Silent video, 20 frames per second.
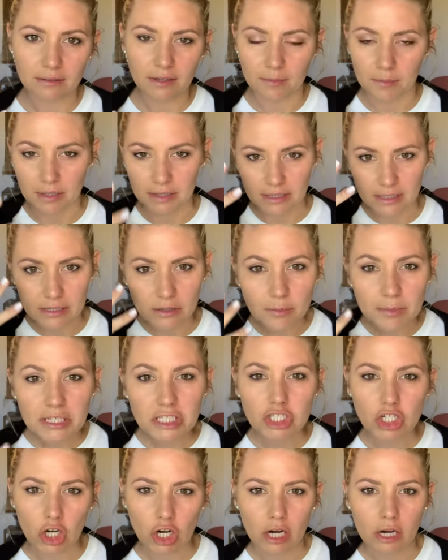I'm a little bit
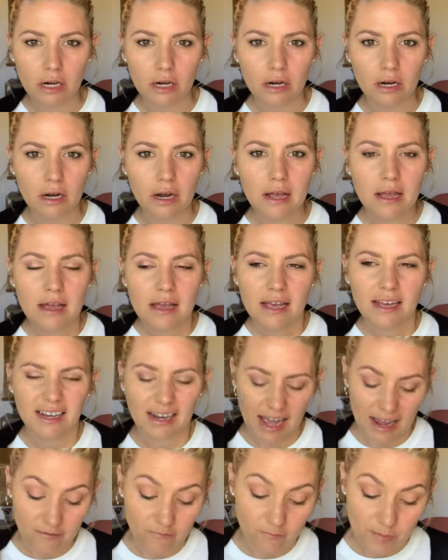darker, and
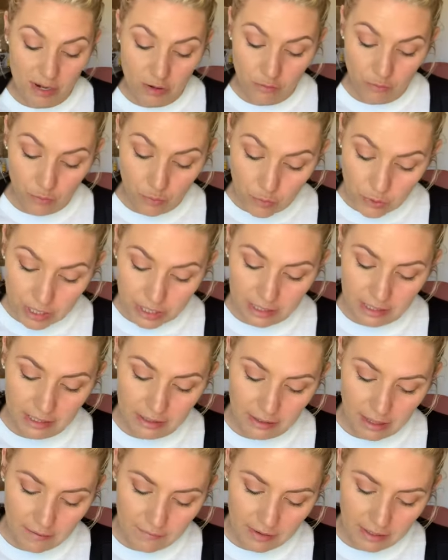I've been really
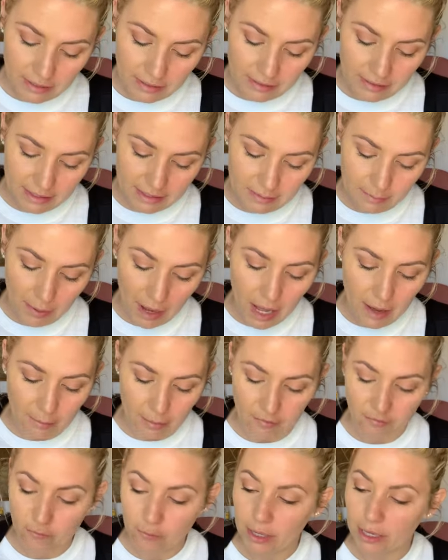loving this pop
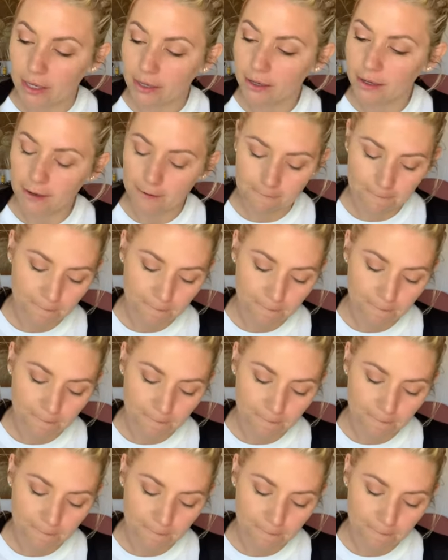of pink.